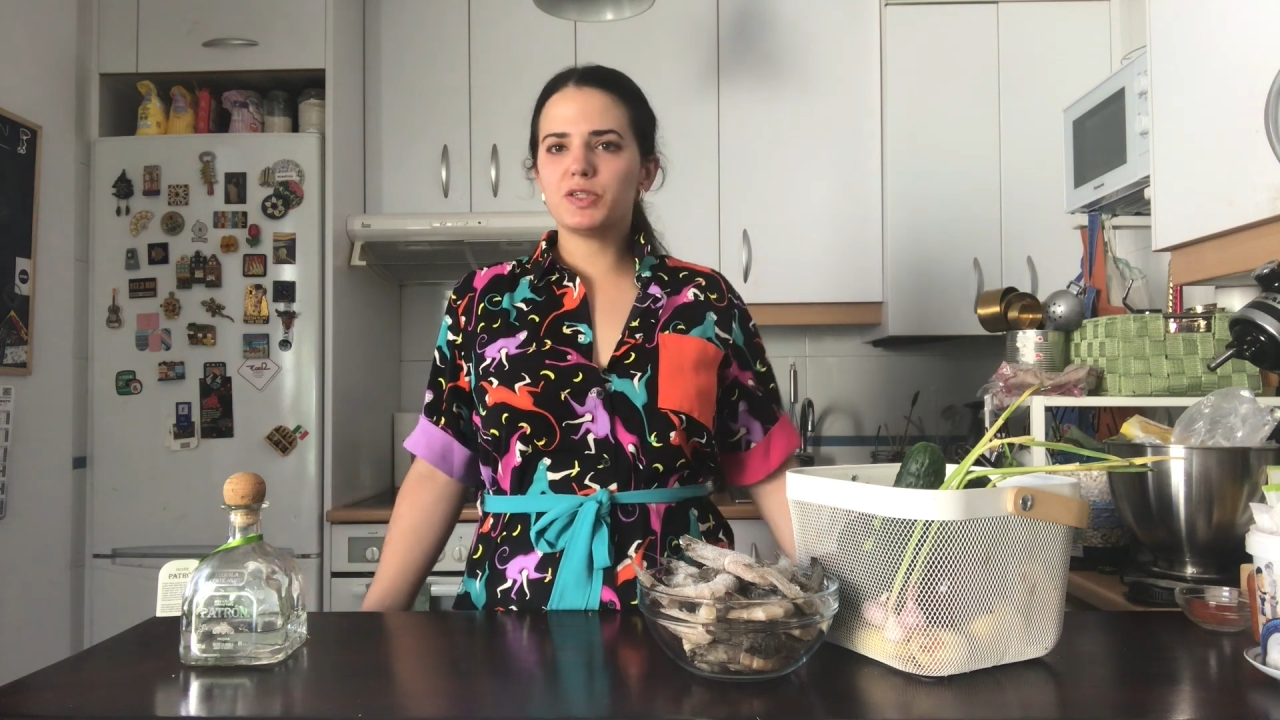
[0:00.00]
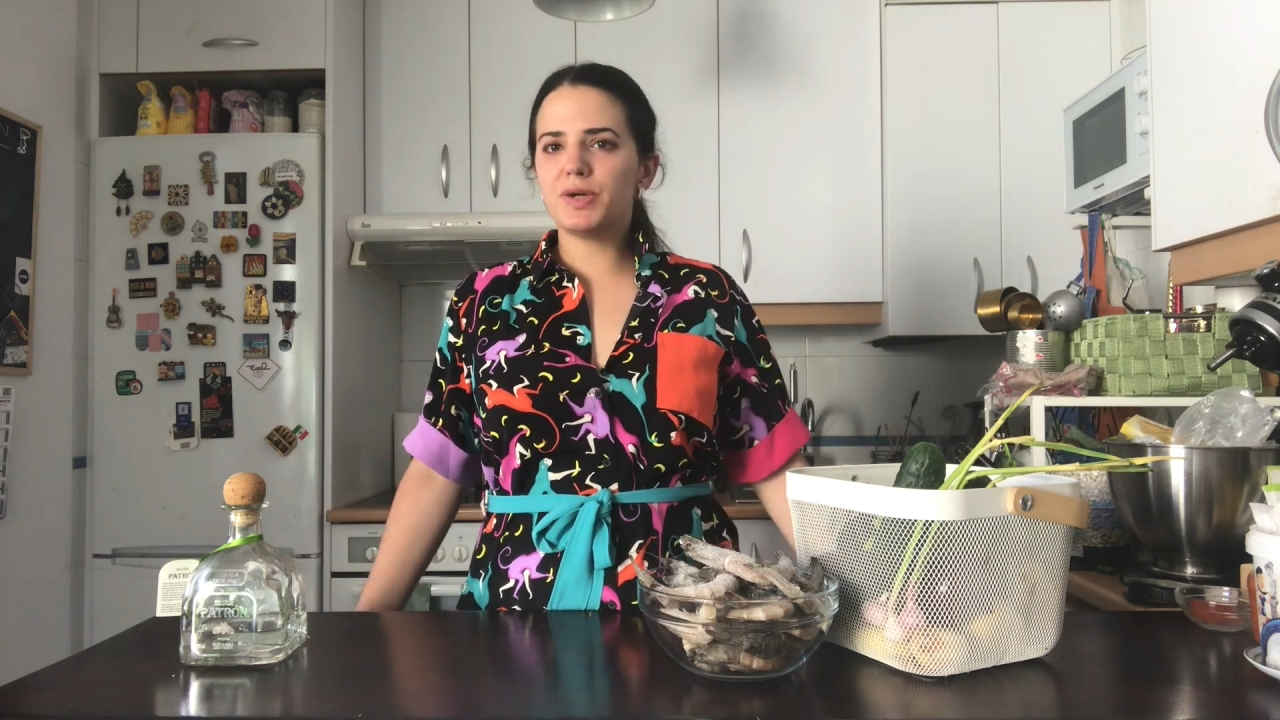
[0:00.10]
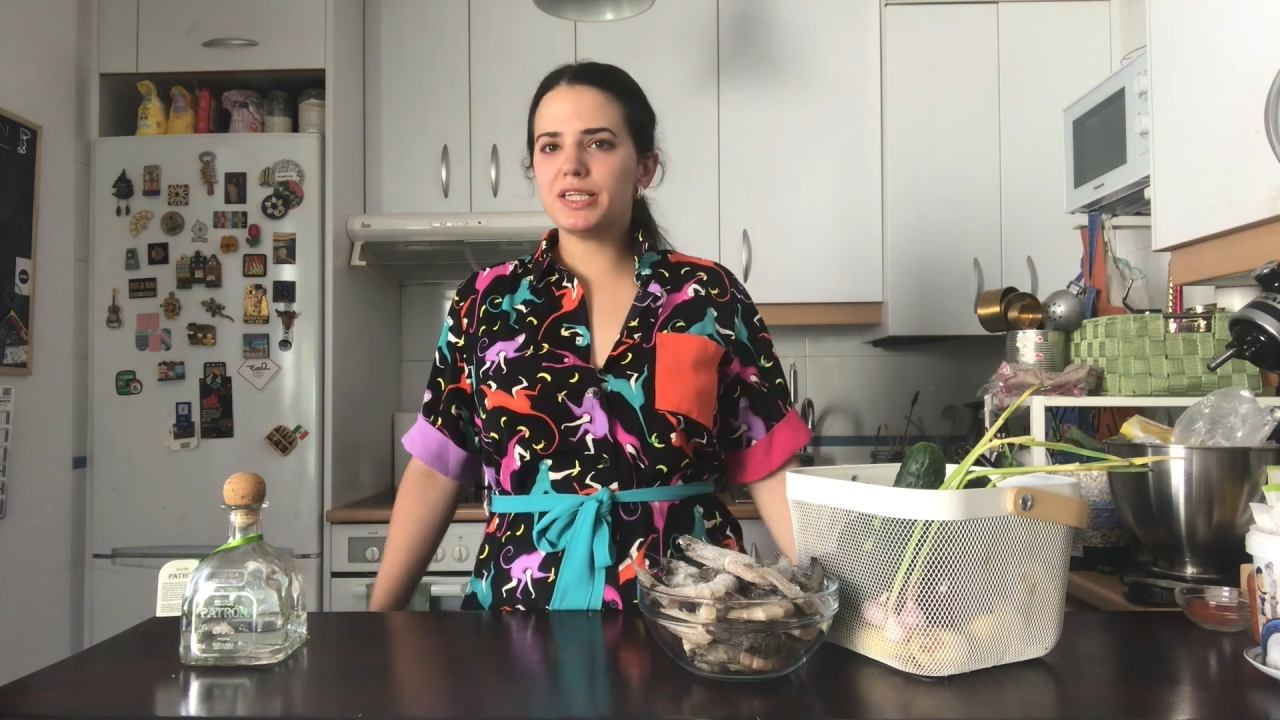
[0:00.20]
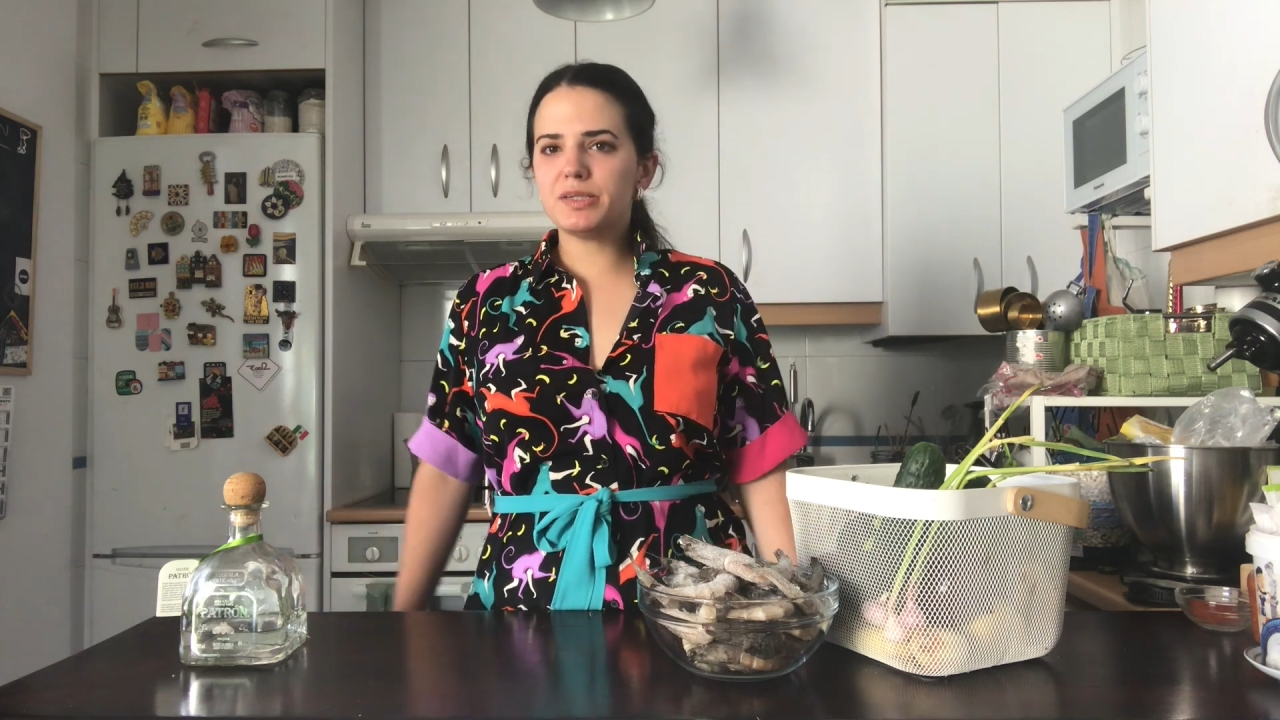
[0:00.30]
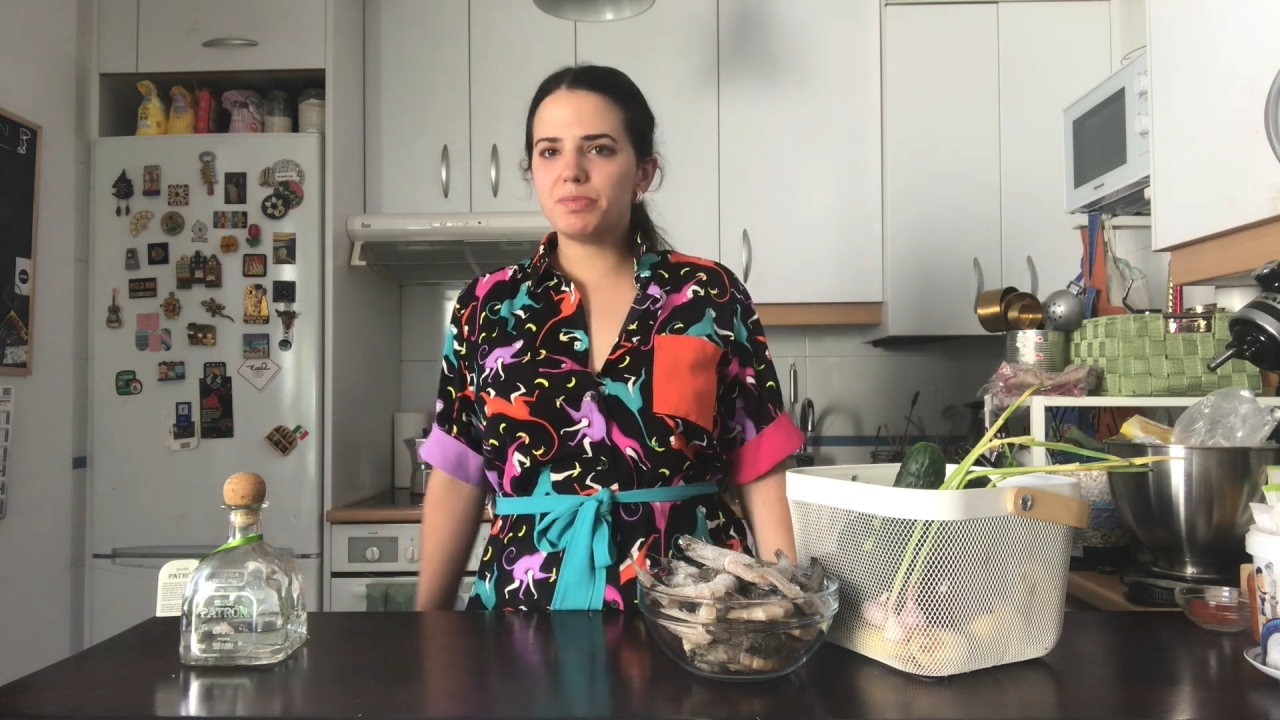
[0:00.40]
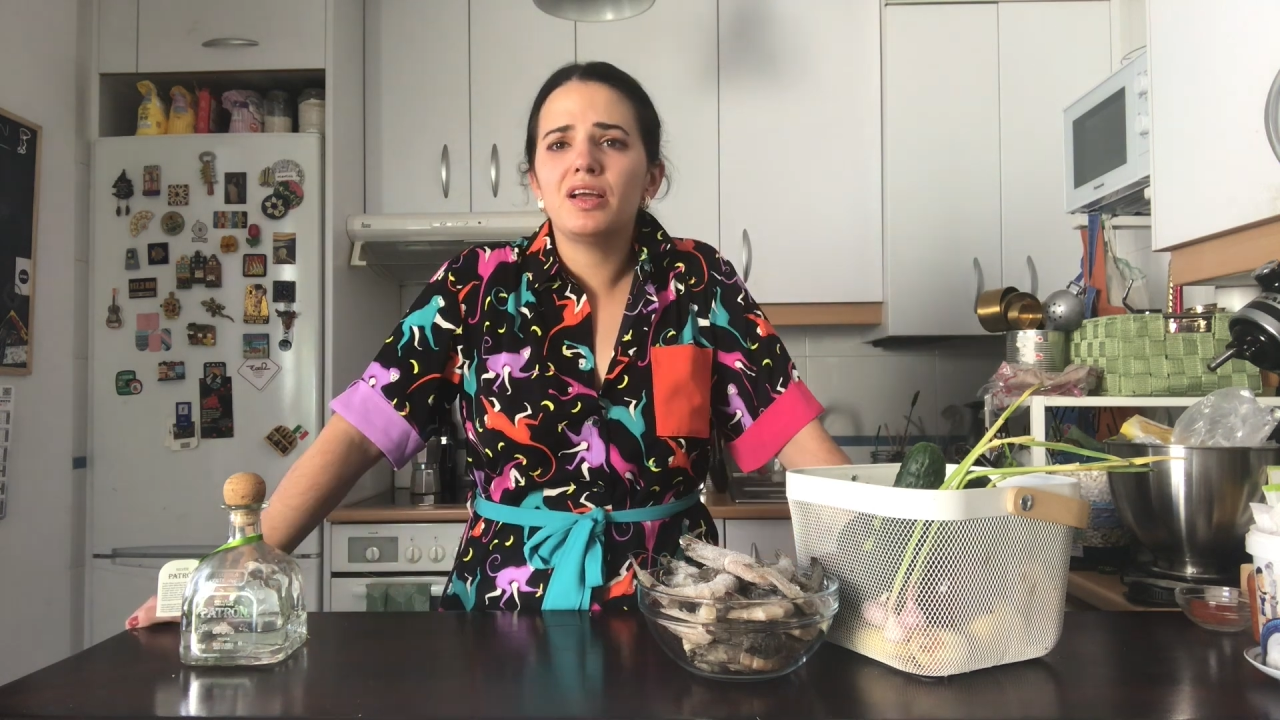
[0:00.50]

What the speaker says: recipe.